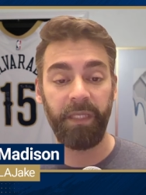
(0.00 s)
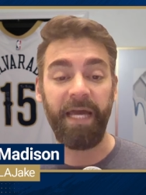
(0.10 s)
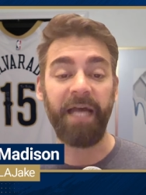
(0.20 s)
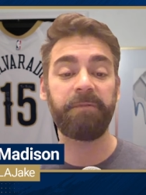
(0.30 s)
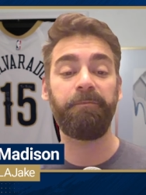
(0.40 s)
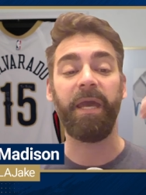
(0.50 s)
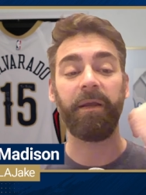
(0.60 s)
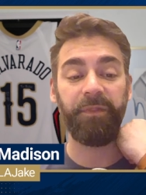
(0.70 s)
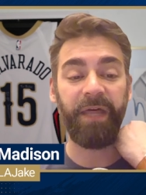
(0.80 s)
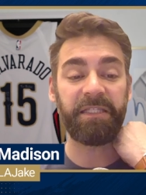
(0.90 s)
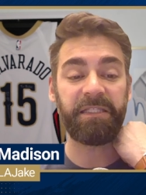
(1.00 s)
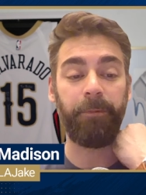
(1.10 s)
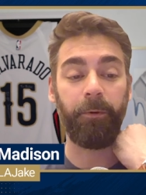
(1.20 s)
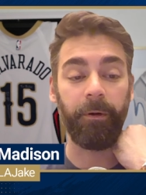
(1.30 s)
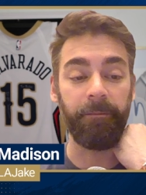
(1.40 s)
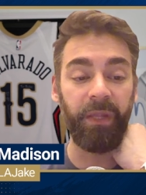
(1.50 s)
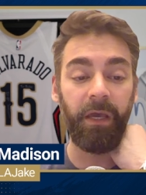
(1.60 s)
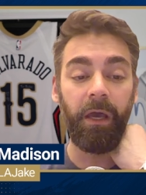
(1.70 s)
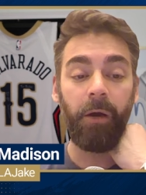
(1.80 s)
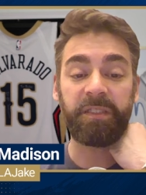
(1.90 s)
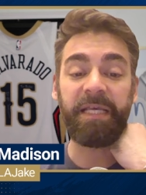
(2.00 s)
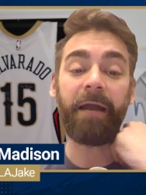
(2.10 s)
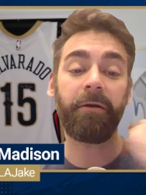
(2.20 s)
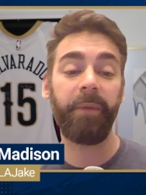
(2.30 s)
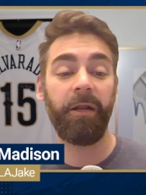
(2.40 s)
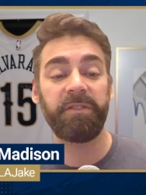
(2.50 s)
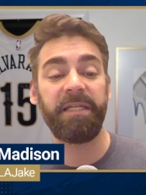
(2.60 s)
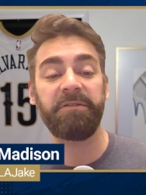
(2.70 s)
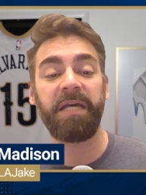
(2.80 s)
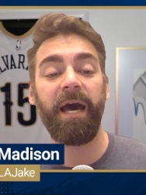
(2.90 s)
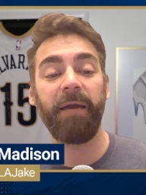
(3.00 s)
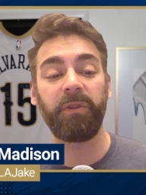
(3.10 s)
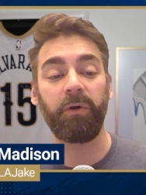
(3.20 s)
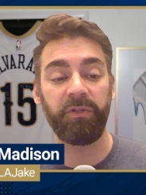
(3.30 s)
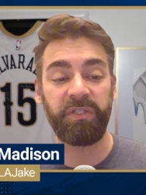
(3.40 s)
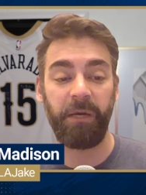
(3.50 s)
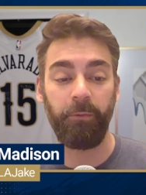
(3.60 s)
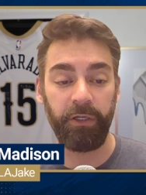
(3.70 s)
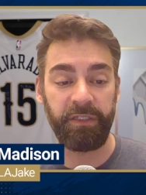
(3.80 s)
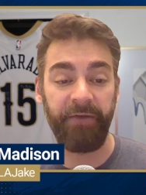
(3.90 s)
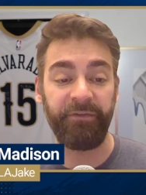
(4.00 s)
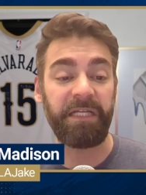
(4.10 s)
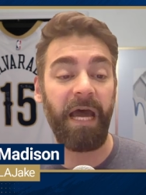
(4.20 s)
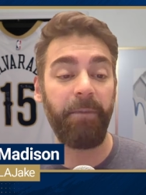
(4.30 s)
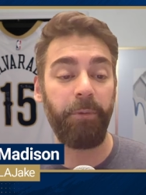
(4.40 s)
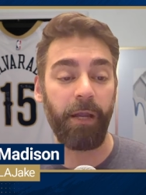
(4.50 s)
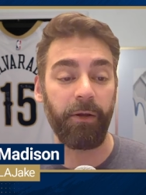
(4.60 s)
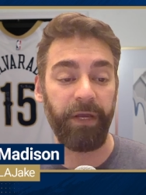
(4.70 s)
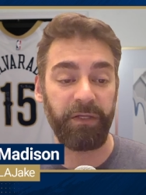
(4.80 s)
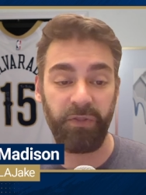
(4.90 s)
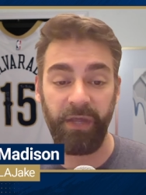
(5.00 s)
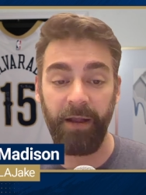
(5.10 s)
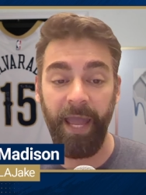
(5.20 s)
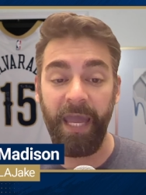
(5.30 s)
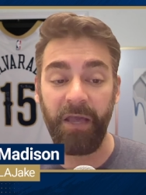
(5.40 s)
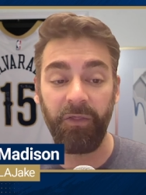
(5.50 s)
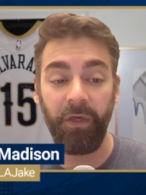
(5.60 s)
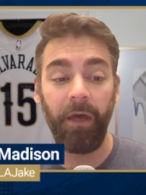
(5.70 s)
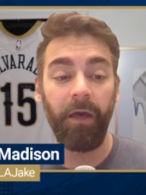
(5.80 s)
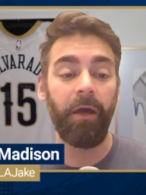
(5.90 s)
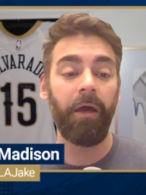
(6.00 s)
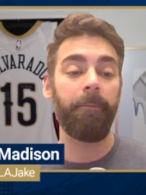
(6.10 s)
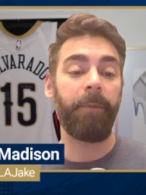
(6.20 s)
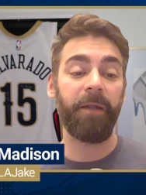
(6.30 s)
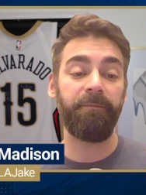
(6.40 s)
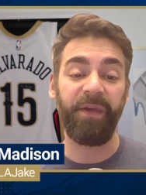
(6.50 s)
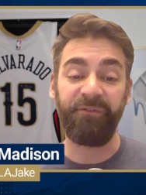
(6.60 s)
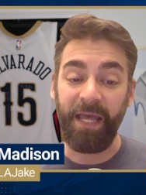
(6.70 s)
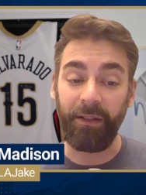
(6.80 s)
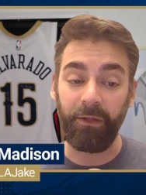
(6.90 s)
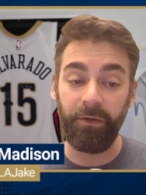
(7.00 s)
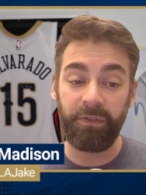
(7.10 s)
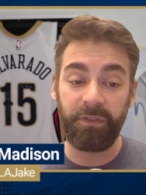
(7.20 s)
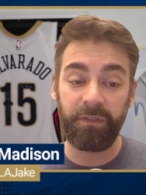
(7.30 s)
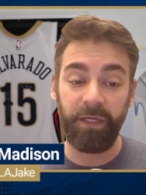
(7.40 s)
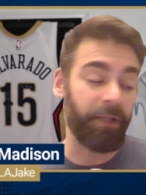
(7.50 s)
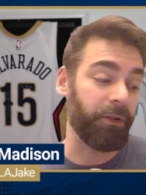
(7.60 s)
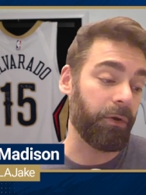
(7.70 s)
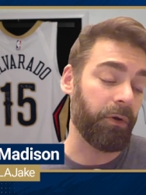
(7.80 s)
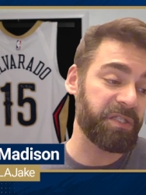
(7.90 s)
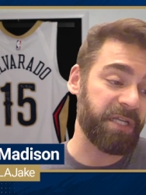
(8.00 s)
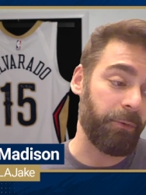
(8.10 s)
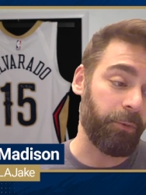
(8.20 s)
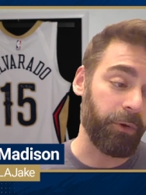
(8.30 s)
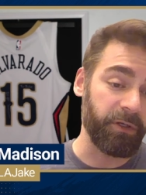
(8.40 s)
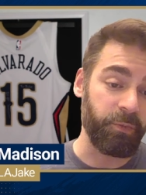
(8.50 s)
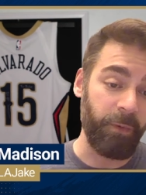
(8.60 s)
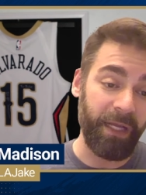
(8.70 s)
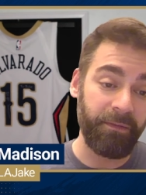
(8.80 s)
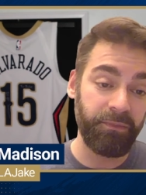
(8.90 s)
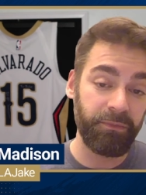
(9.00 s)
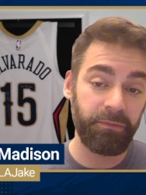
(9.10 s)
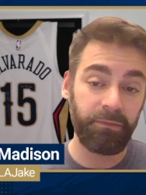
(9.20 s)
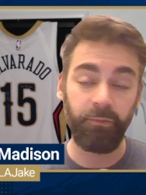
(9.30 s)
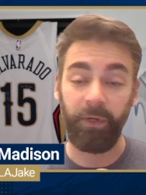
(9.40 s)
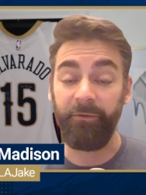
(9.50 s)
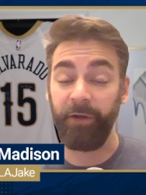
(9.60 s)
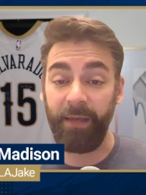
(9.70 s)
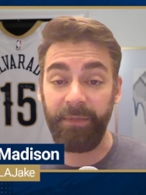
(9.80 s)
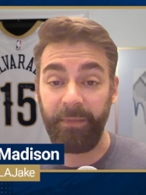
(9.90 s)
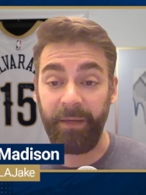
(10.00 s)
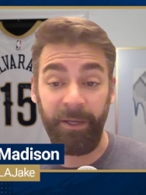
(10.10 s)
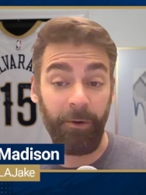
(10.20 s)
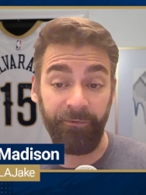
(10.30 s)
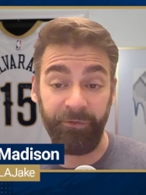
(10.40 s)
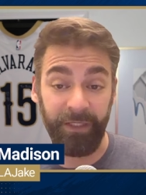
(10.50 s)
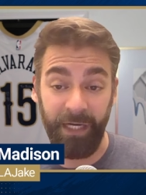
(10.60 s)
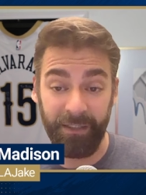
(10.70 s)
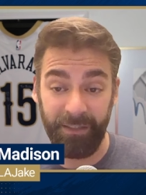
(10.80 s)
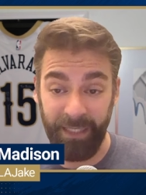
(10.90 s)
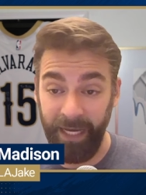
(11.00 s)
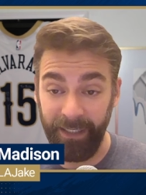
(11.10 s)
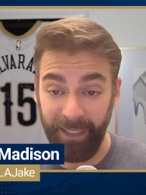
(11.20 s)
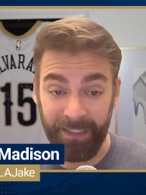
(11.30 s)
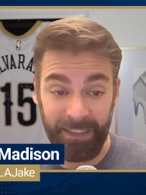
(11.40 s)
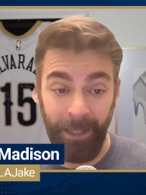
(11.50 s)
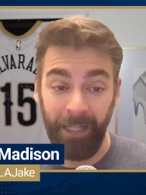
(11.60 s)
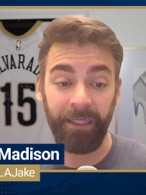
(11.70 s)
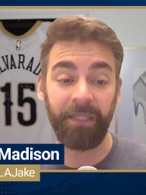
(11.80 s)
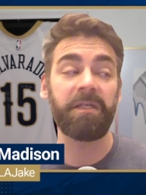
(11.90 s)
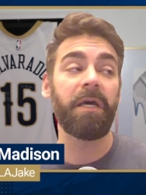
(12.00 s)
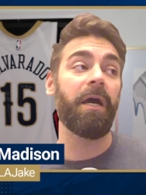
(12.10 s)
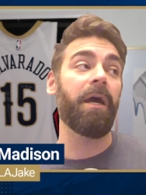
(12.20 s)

That's big. That's important. Well, Sacramento is now tied with the Golden State Warriors. They have the tiebreaker there, so they're eighth. But if they lose and the Golden State Warriors win, whatever game that might be, hopefully not tonight against the Pelicans,